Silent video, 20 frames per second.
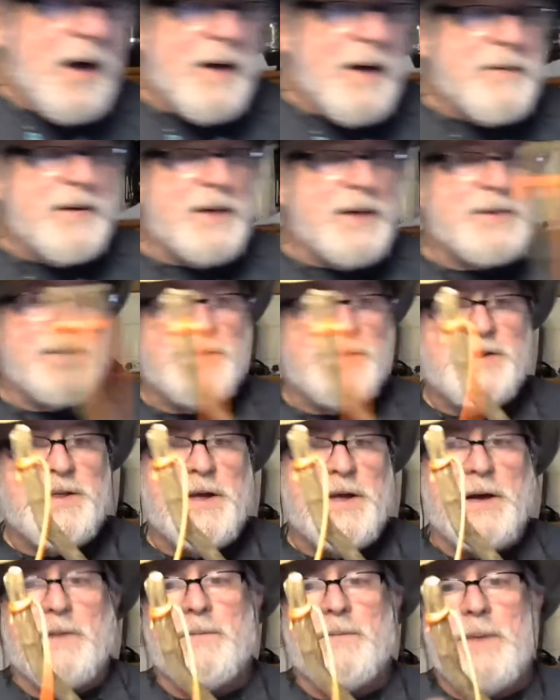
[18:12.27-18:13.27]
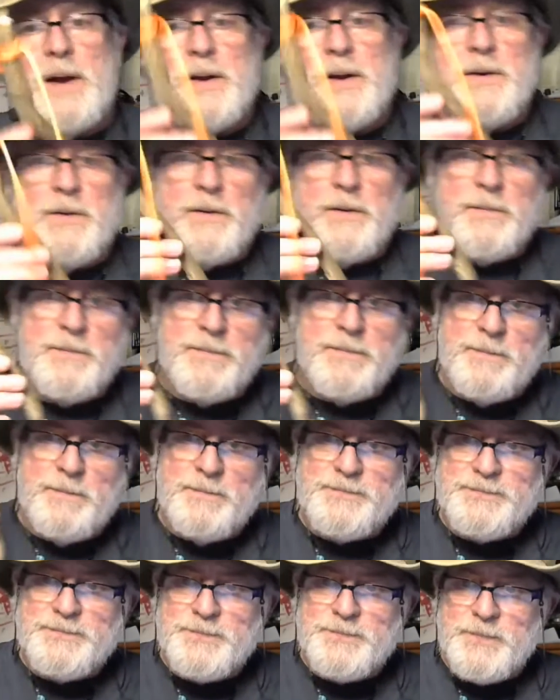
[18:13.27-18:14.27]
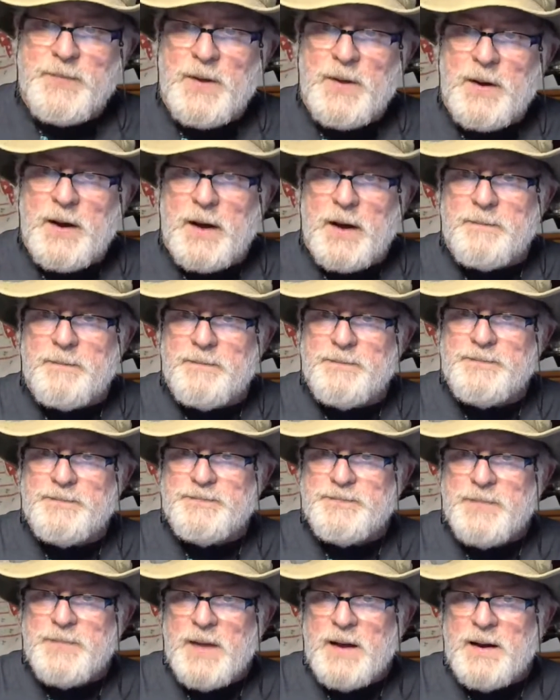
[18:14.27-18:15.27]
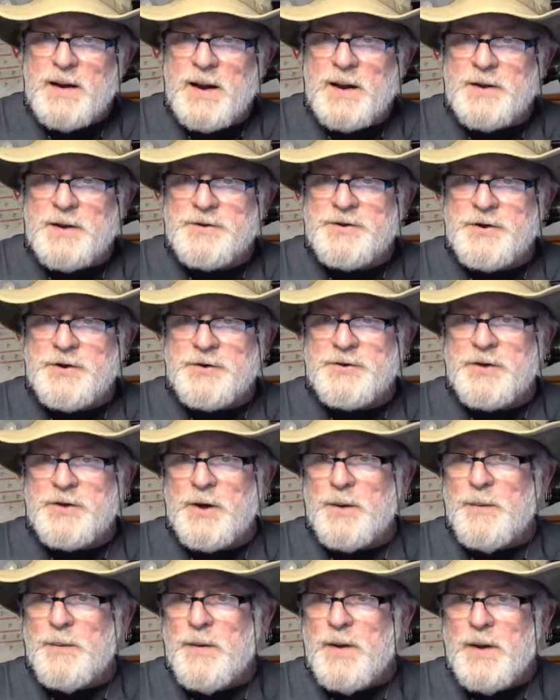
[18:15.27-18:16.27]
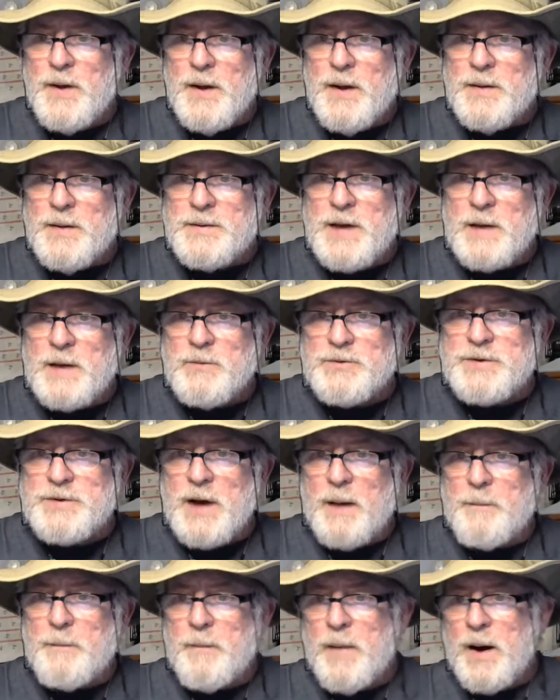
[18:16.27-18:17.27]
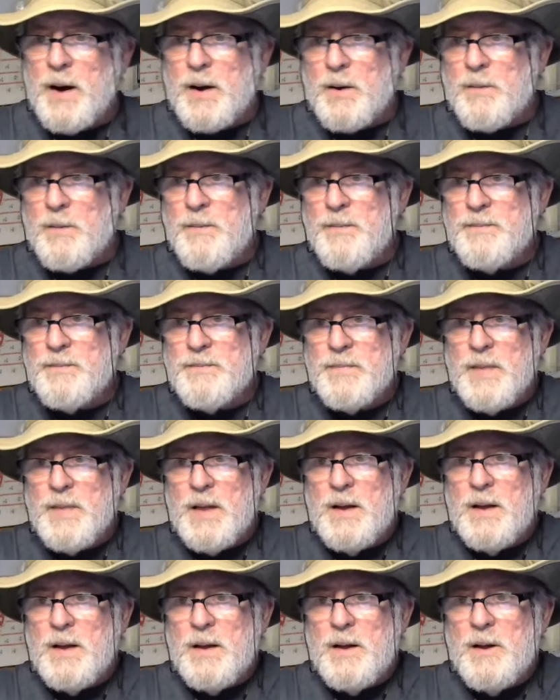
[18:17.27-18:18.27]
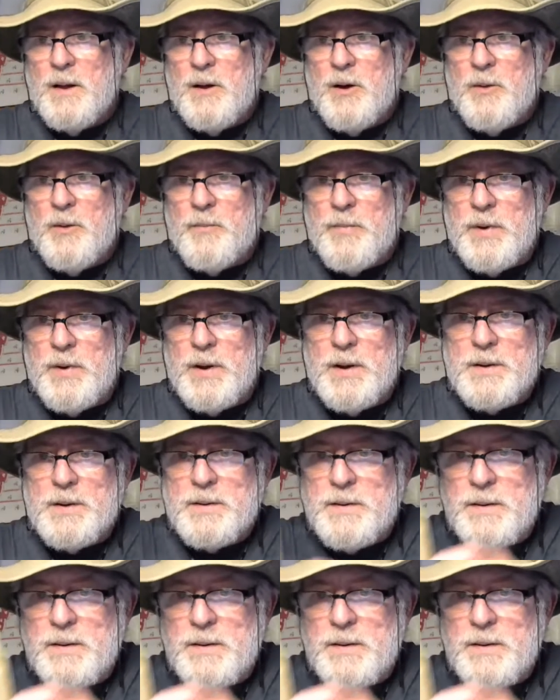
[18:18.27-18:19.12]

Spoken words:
I got the stick right here. Okay. Now this is just a tabletop model, but